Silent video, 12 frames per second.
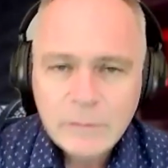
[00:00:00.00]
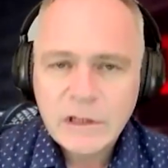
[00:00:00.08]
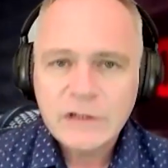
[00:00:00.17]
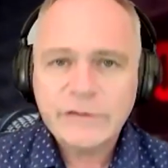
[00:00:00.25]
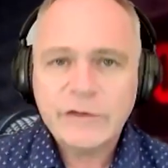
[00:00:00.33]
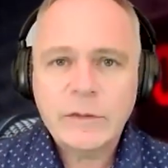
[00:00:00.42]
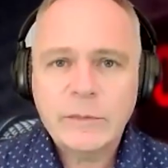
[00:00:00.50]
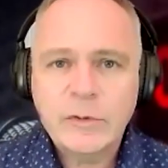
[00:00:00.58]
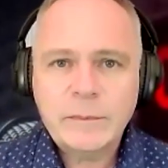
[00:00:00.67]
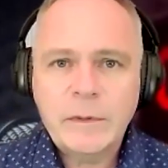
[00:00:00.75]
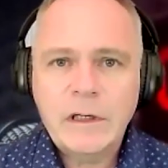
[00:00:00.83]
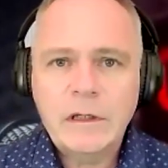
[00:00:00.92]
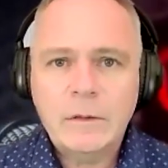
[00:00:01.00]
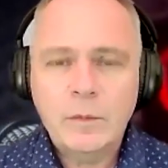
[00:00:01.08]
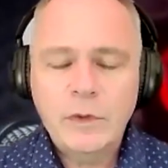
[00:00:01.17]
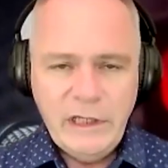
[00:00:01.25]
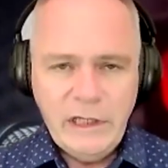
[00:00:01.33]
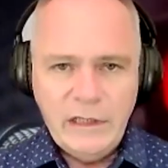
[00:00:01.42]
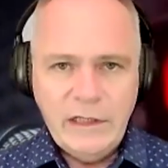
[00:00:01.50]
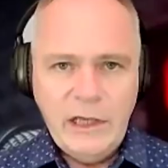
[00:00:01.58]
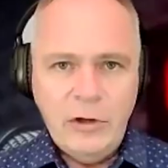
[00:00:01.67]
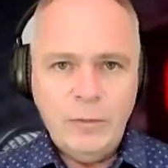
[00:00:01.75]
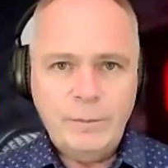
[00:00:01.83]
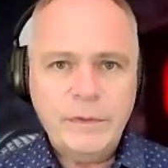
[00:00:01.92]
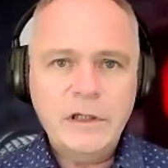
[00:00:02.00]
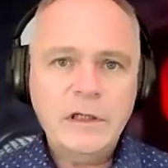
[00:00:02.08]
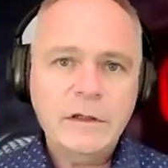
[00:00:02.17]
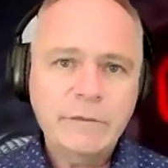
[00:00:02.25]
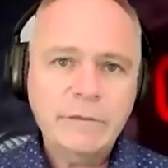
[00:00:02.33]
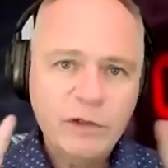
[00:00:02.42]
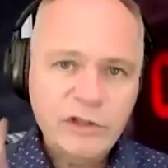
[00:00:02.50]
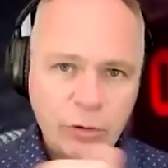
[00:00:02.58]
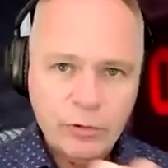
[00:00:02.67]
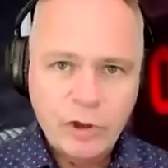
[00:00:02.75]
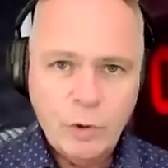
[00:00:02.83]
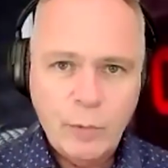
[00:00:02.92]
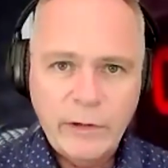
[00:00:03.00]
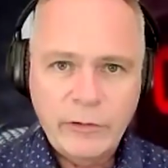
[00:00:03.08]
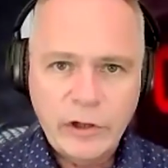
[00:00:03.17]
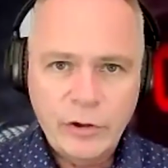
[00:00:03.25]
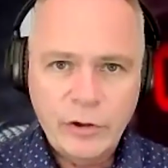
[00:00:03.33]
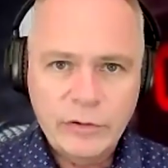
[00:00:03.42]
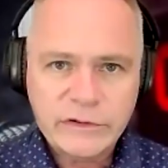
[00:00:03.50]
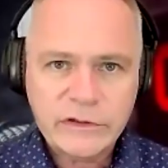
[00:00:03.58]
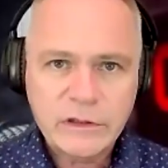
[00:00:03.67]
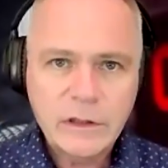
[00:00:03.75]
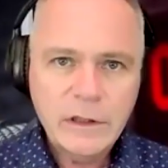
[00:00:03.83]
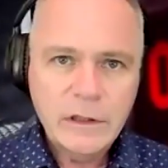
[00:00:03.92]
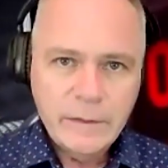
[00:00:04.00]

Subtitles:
because for the most part, we can't help if we don't know where it hurts.